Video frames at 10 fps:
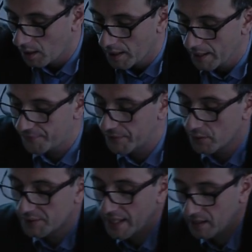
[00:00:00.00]
If
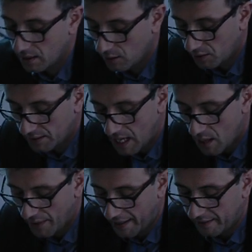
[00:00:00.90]
you take a look
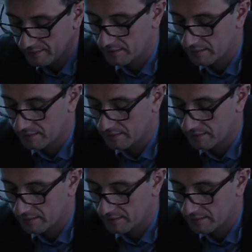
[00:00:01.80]
now at